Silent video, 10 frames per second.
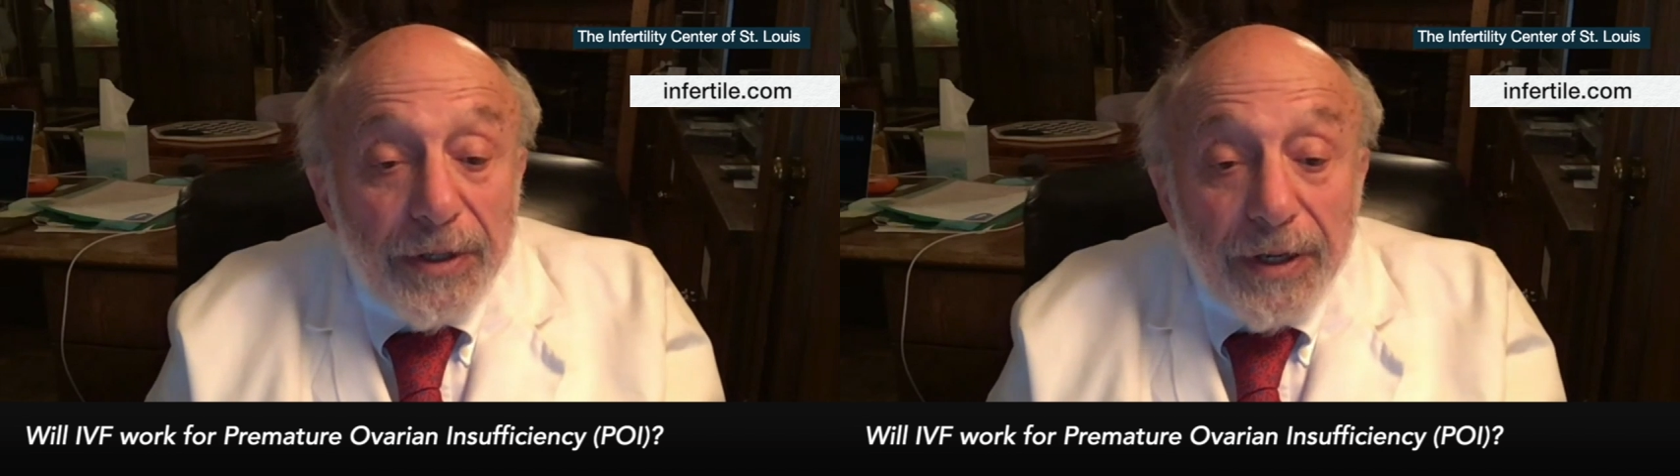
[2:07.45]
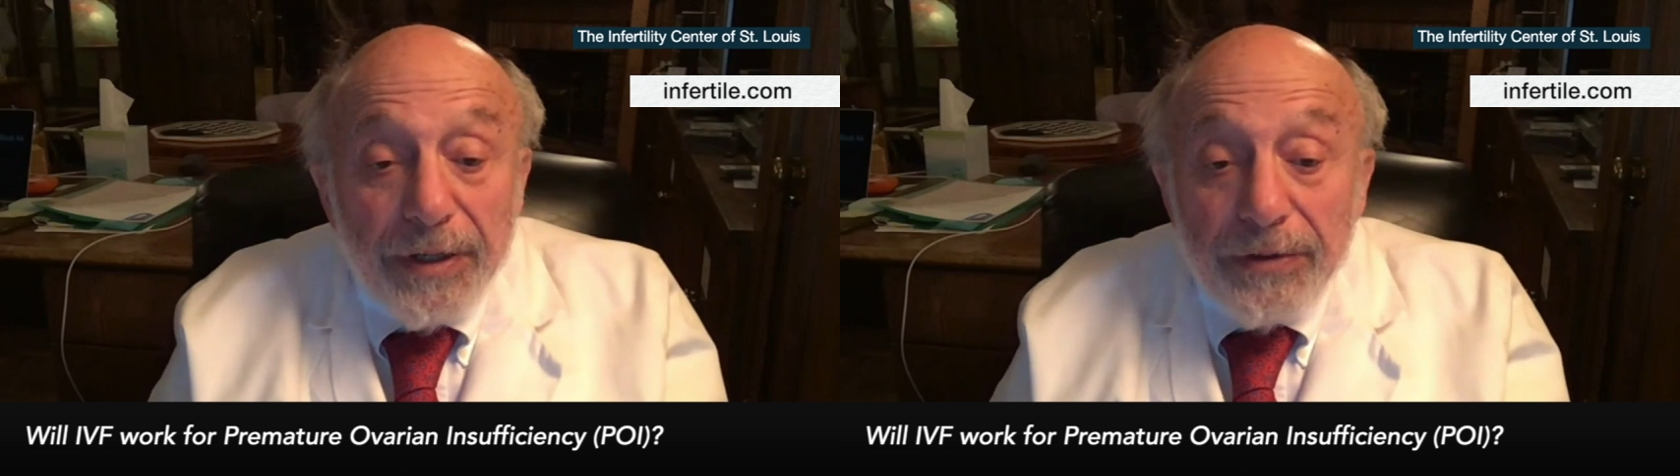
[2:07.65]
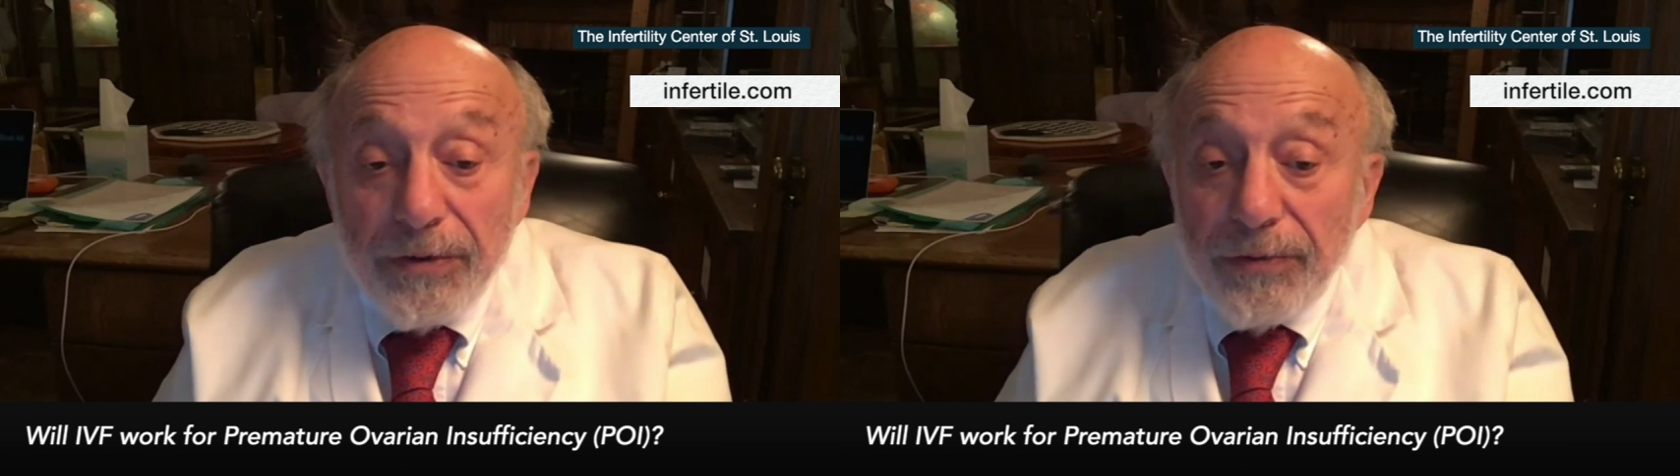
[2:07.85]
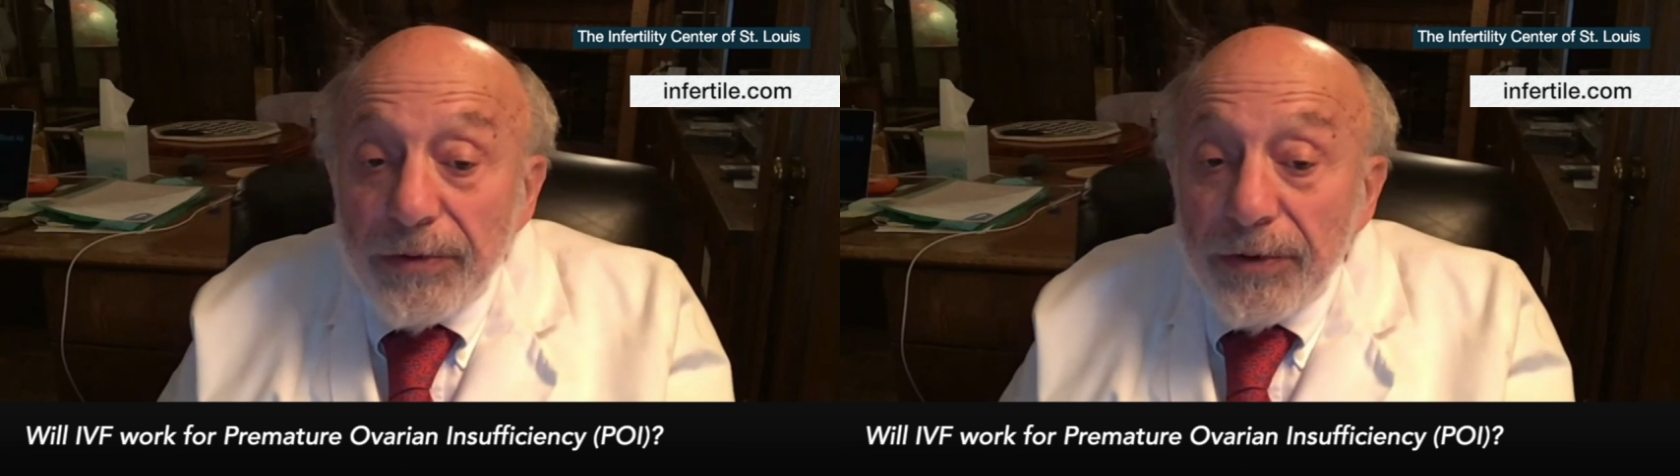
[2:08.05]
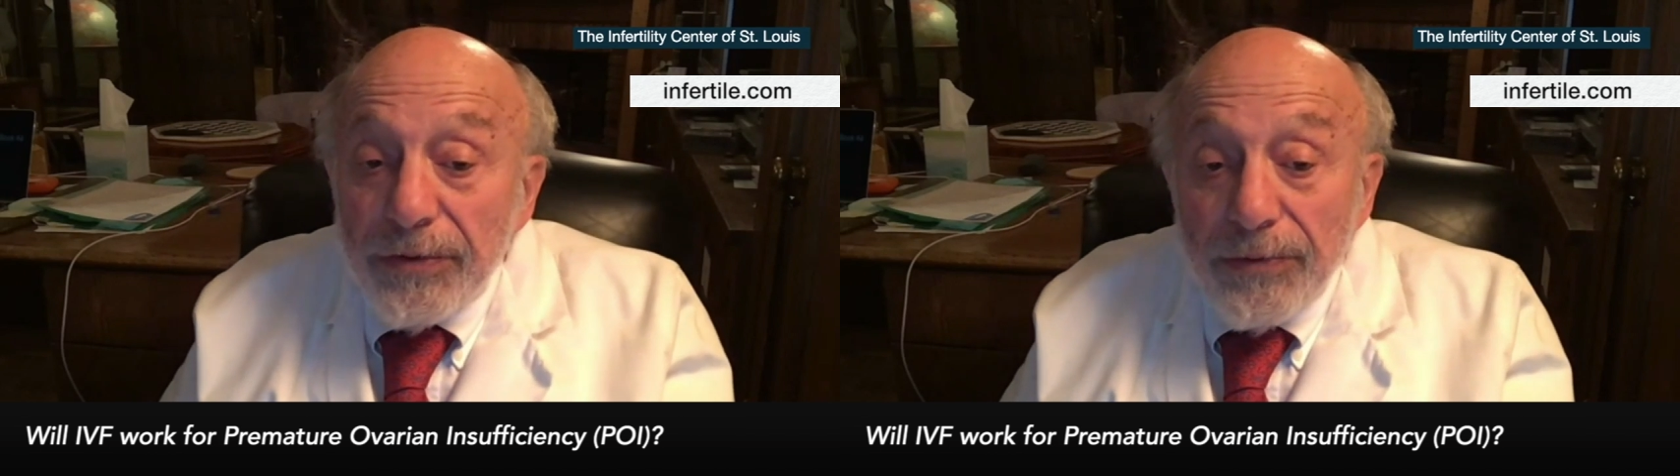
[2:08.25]
I don't
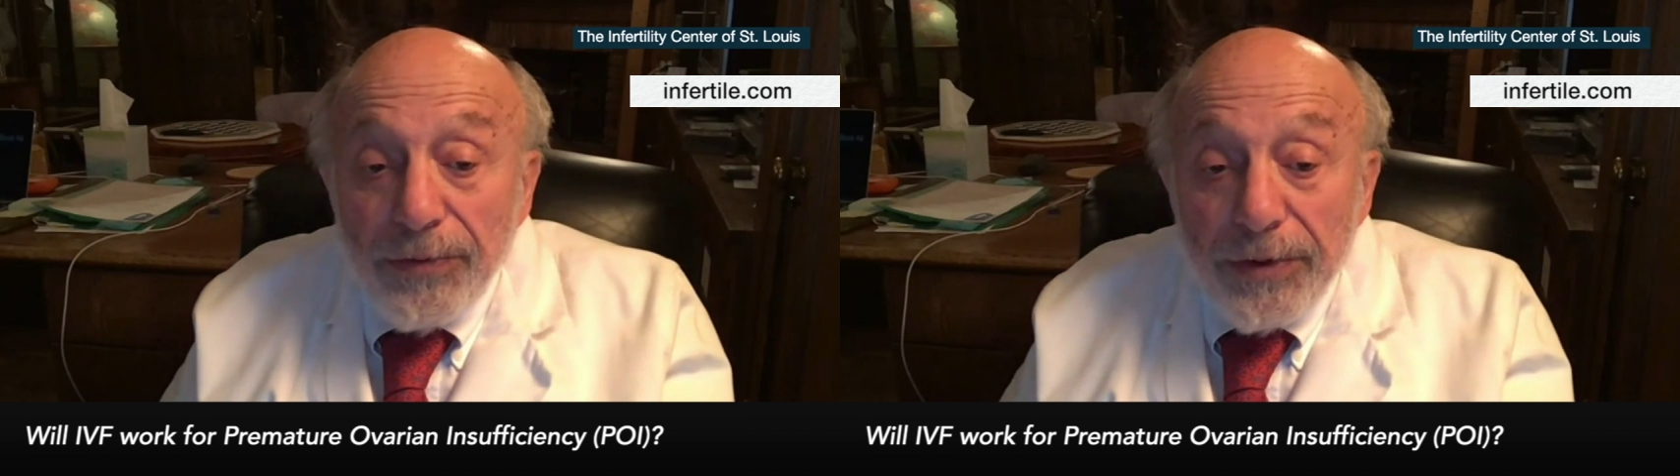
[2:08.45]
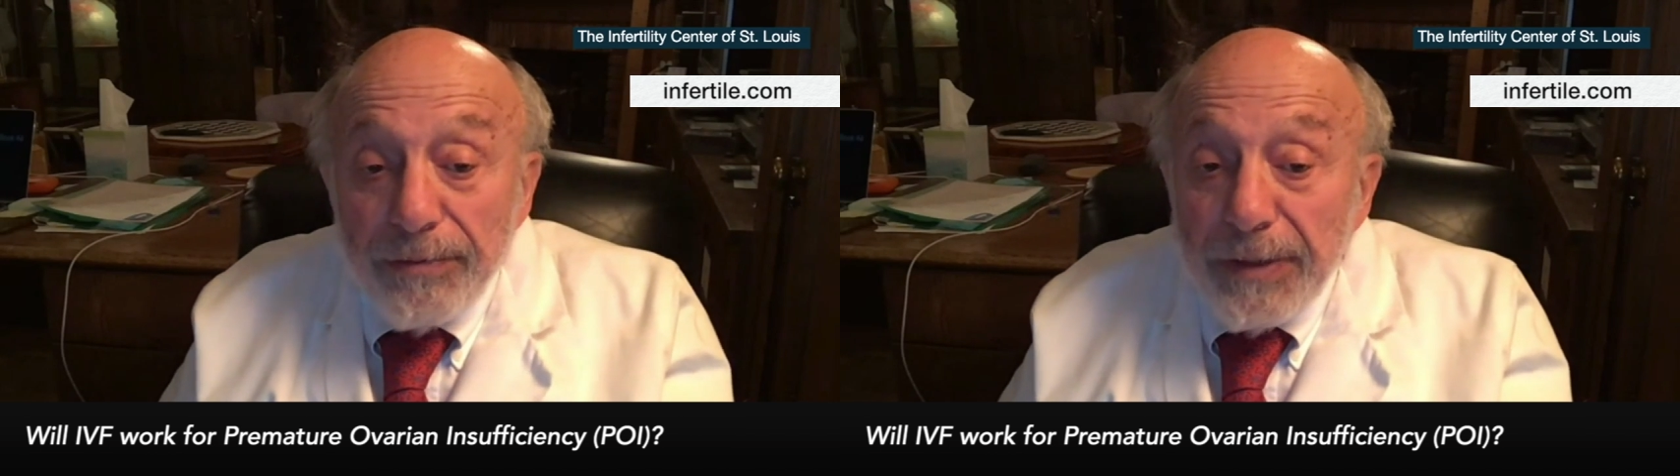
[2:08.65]
know that we're going